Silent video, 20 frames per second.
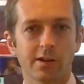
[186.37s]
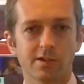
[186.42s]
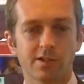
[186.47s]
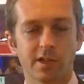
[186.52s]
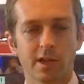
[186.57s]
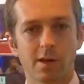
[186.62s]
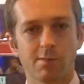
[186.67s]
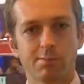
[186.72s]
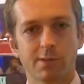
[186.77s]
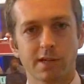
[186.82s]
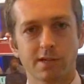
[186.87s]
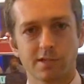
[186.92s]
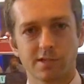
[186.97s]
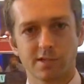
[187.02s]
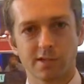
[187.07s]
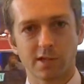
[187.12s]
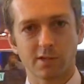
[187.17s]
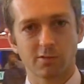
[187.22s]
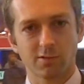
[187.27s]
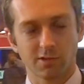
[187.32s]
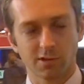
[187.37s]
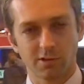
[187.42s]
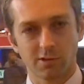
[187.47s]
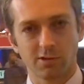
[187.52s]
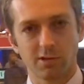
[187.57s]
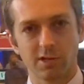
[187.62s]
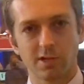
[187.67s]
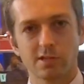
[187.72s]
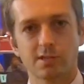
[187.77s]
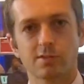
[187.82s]
you actually get better signal to
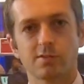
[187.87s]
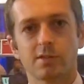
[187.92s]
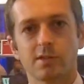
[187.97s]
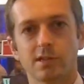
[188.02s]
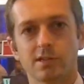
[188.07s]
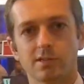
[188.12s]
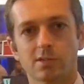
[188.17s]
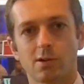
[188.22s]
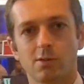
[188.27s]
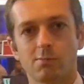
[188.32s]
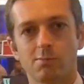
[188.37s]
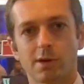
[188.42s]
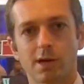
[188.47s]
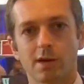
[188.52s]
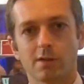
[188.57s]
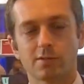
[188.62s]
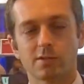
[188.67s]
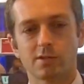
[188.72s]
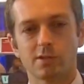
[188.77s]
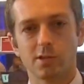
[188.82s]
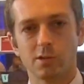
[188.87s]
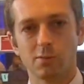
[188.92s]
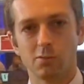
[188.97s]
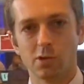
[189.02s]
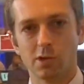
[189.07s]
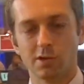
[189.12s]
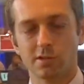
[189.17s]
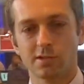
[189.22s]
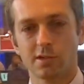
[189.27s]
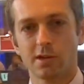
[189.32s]
noise for these compounds than you
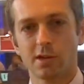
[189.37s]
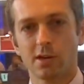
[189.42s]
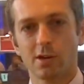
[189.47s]
would